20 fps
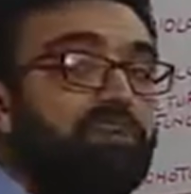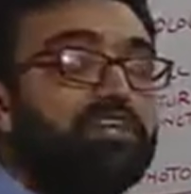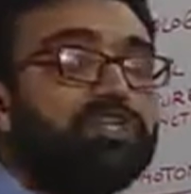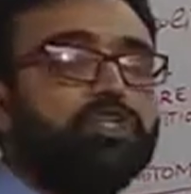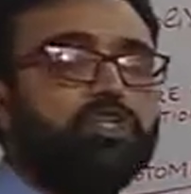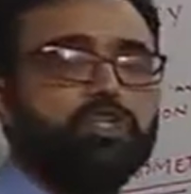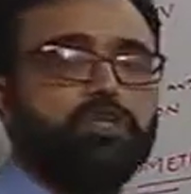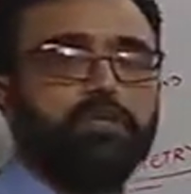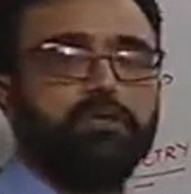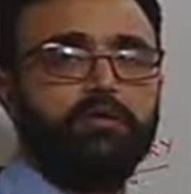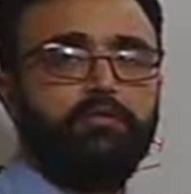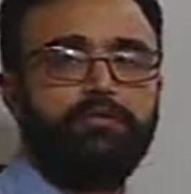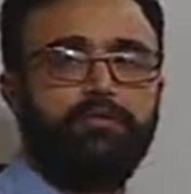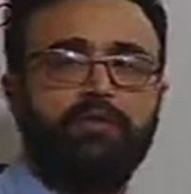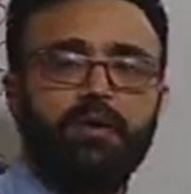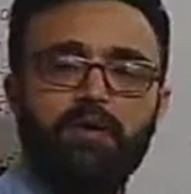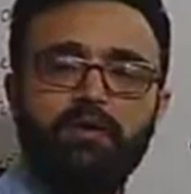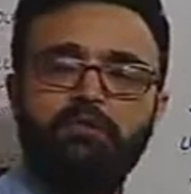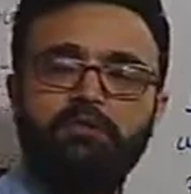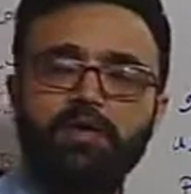which
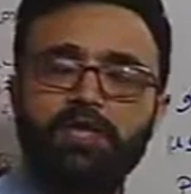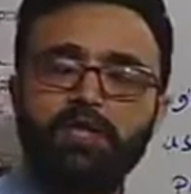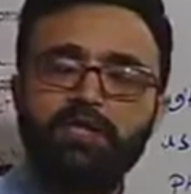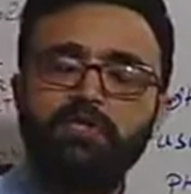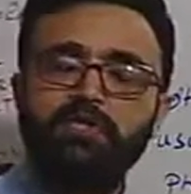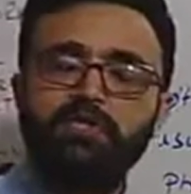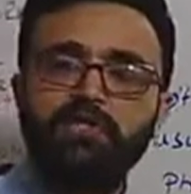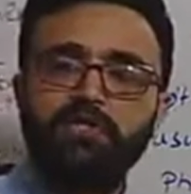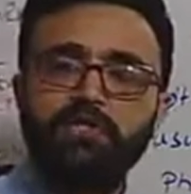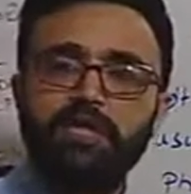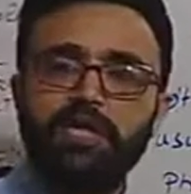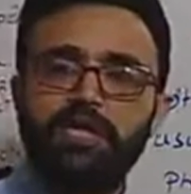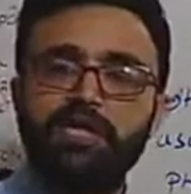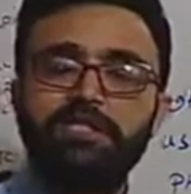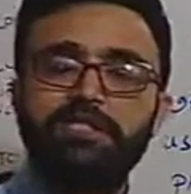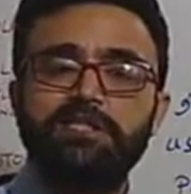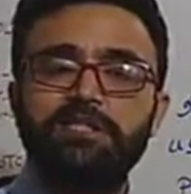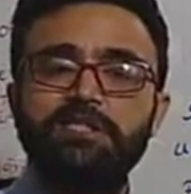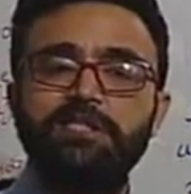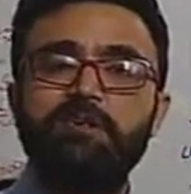wavelength
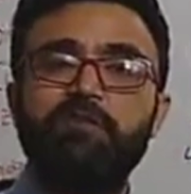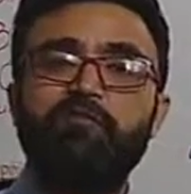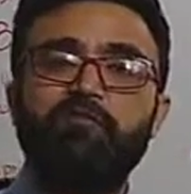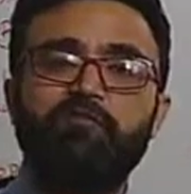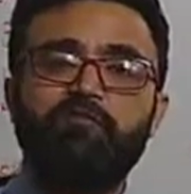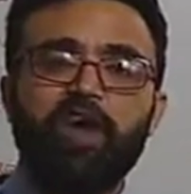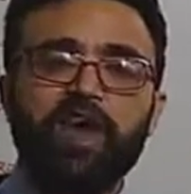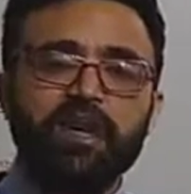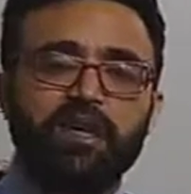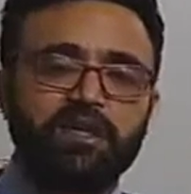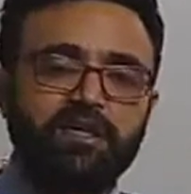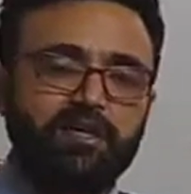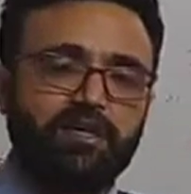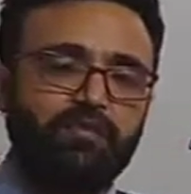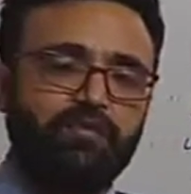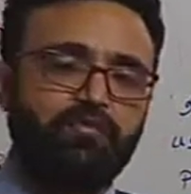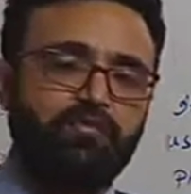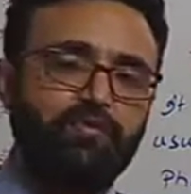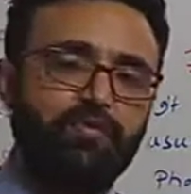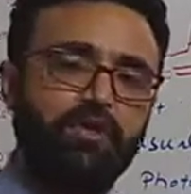is
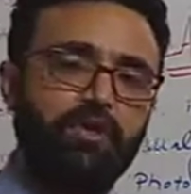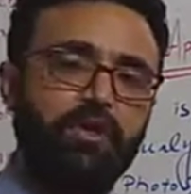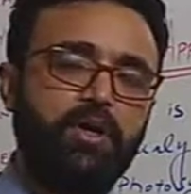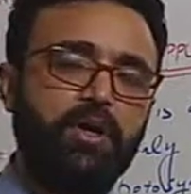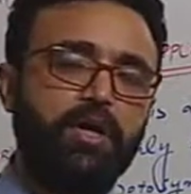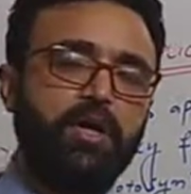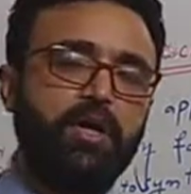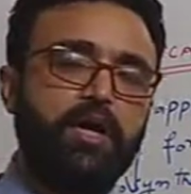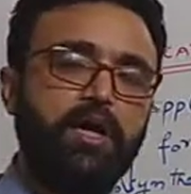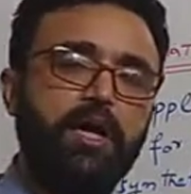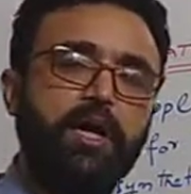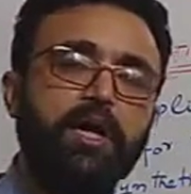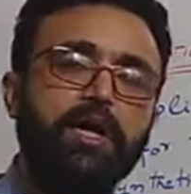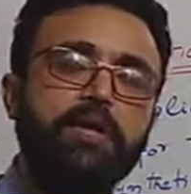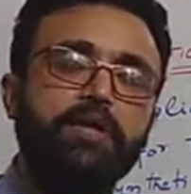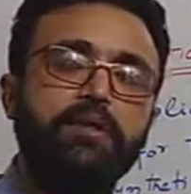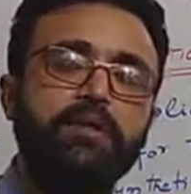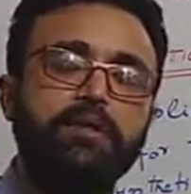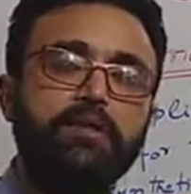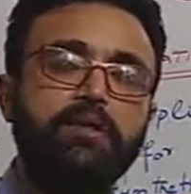effective
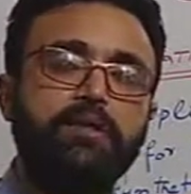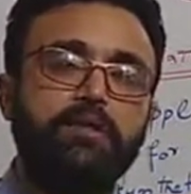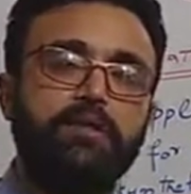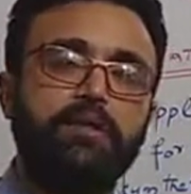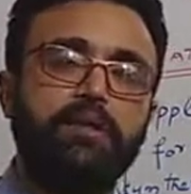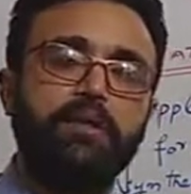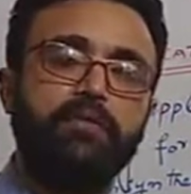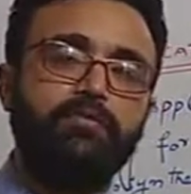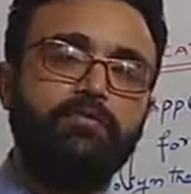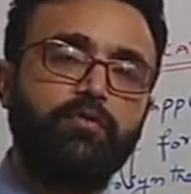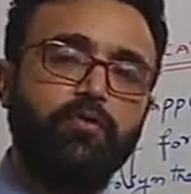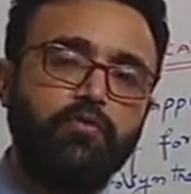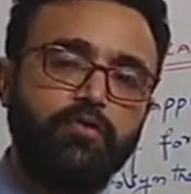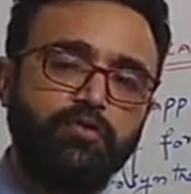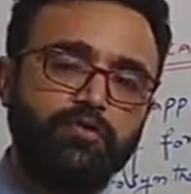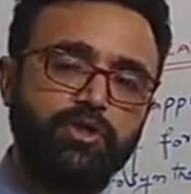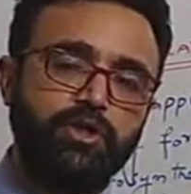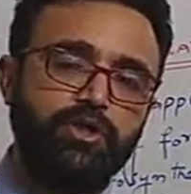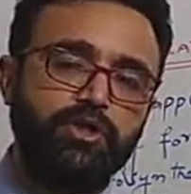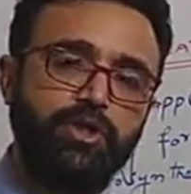in the
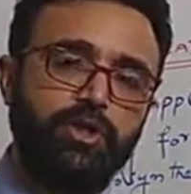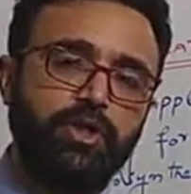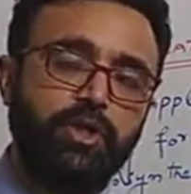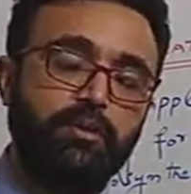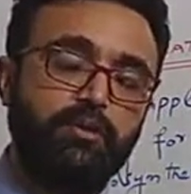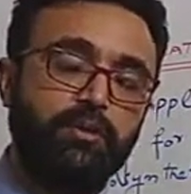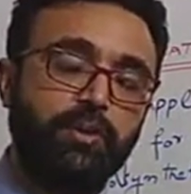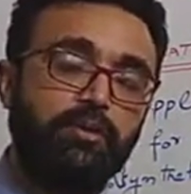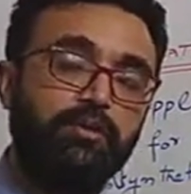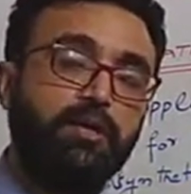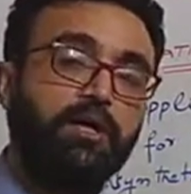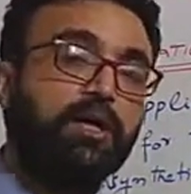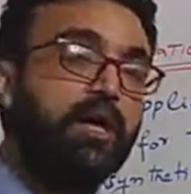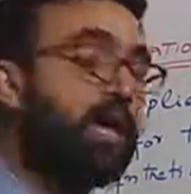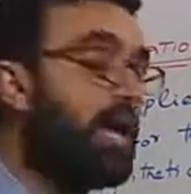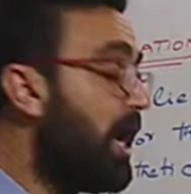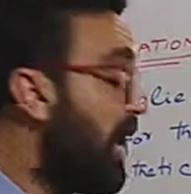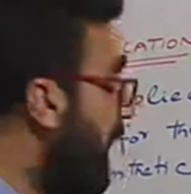photosynthetic pigment.